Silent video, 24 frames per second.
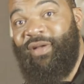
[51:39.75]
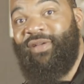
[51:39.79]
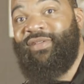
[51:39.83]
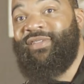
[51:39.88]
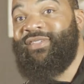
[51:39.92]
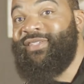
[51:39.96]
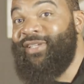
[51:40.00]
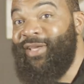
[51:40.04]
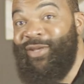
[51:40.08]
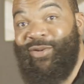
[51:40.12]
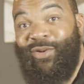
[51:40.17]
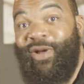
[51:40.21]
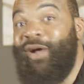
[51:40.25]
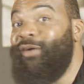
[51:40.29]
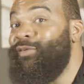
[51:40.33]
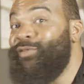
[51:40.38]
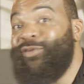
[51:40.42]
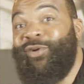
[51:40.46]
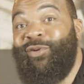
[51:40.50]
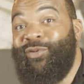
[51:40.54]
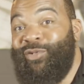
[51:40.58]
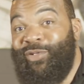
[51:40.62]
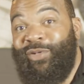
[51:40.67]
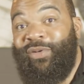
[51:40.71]
She didn't know I
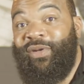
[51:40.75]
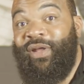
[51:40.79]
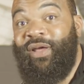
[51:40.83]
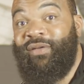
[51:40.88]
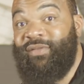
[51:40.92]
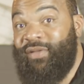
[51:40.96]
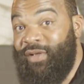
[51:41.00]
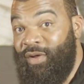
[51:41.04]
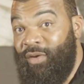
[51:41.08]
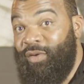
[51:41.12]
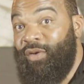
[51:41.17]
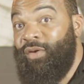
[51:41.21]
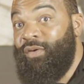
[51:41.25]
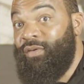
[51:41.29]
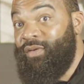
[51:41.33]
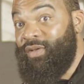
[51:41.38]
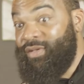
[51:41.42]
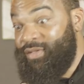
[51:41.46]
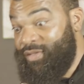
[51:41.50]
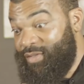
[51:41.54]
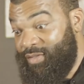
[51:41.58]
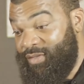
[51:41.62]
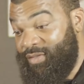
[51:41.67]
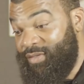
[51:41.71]
was gonna do that. I said, hold on,
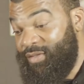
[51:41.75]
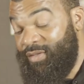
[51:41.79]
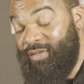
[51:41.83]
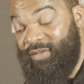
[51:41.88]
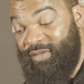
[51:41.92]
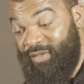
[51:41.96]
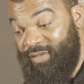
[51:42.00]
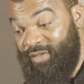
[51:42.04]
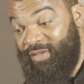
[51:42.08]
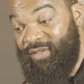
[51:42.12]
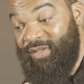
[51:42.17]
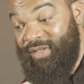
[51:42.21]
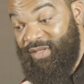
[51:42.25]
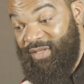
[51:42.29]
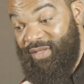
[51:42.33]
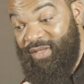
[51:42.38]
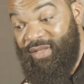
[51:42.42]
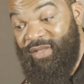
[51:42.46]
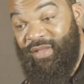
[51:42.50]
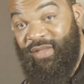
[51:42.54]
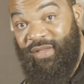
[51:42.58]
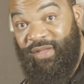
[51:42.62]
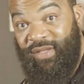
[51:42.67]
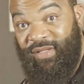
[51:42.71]

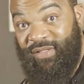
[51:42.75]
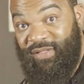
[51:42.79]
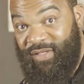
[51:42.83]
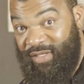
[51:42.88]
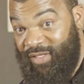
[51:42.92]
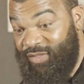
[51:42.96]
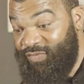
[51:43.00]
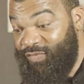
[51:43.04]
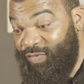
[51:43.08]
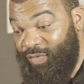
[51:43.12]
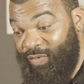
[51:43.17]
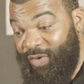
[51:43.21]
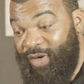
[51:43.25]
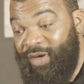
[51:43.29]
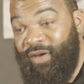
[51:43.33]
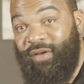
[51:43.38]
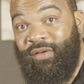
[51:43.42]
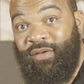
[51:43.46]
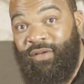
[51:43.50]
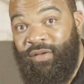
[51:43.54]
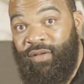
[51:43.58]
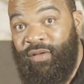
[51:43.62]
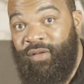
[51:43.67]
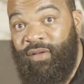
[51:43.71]
is this for real?
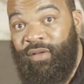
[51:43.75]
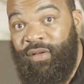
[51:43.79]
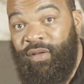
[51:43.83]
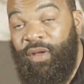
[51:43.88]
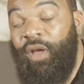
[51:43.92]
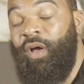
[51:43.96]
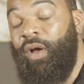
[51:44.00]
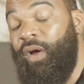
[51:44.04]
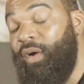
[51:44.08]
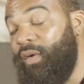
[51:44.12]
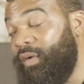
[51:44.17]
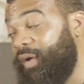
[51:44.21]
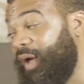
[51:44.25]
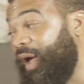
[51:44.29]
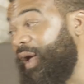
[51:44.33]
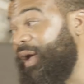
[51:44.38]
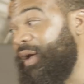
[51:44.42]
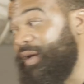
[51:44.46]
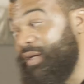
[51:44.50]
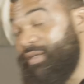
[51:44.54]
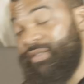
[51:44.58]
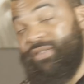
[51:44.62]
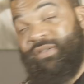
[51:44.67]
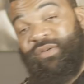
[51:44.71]
Okay,
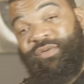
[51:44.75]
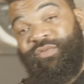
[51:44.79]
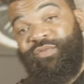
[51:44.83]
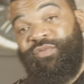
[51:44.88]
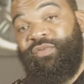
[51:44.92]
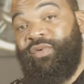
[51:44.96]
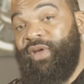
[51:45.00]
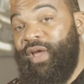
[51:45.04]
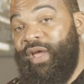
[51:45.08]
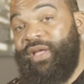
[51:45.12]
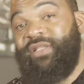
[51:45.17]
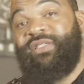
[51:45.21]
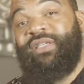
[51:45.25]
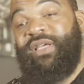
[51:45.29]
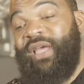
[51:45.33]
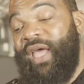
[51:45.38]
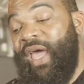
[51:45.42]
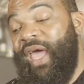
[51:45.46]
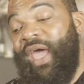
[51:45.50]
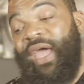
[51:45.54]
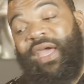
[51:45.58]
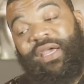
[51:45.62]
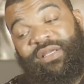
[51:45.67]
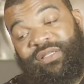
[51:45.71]
this auntie
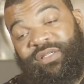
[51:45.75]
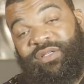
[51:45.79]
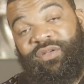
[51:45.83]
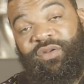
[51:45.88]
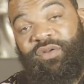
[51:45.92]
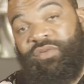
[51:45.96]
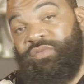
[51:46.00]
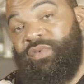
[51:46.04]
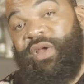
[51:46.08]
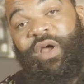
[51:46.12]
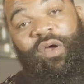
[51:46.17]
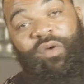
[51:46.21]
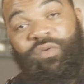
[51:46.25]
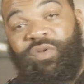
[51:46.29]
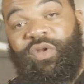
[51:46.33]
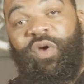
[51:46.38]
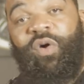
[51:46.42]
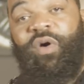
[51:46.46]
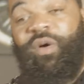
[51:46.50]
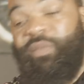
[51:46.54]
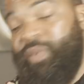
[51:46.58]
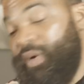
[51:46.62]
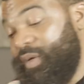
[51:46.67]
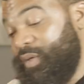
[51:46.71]
asked, I don't
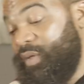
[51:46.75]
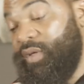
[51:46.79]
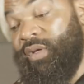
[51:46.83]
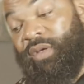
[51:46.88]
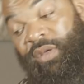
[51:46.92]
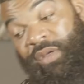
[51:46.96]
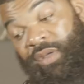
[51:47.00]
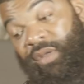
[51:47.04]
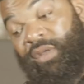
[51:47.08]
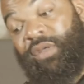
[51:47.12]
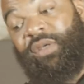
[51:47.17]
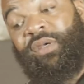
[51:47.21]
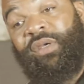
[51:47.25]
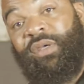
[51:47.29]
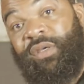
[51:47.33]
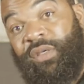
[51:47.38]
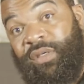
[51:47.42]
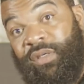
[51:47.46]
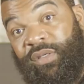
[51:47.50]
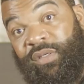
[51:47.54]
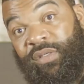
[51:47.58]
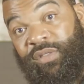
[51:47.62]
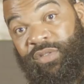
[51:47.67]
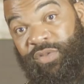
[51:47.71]
know her, but
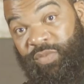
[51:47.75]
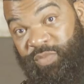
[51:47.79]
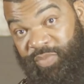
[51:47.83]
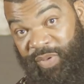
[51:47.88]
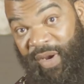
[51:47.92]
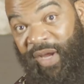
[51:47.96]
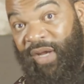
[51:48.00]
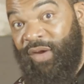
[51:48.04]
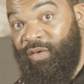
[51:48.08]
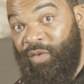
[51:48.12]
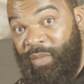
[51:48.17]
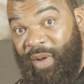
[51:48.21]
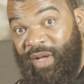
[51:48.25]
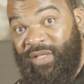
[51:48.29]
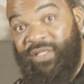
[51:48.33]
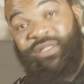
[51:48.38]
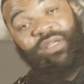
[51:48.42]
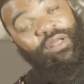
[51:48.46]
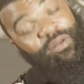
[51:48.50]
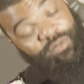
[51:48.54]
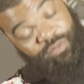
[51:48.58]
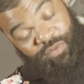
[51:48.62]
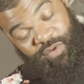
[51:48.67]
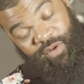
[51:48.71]
is you pregnant with my
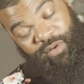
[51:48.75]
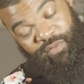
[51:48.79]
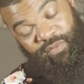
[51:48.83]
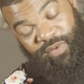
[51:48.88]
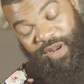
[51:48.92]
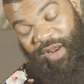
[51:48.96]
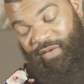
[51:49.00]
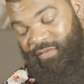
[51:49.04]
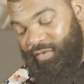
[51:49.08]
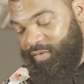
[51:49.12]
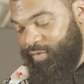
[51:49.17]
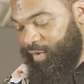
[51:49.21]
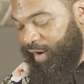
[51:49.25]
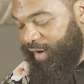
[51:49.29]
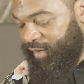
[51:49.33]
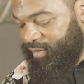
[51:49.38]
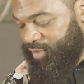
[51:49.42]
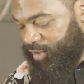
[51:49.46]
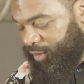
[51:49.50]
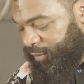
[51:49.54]
son? Whatever, right?